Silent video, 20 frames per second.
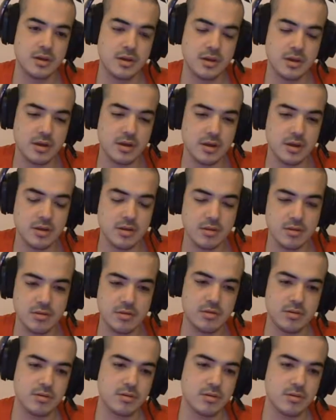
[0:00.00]
And
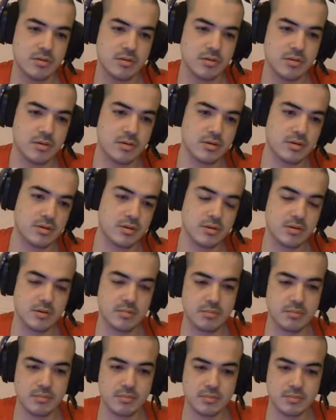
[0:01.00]

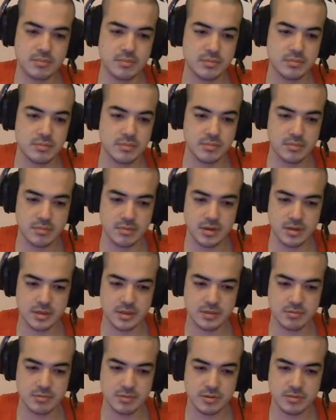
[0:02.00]
um,
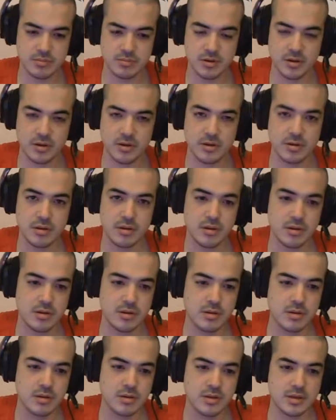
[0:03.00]
that's what my
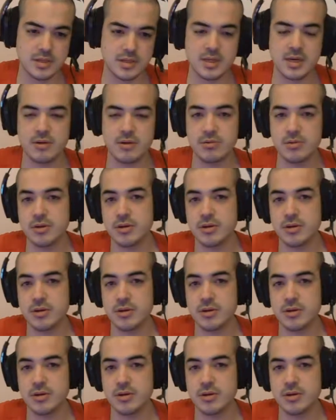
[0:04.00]
that's how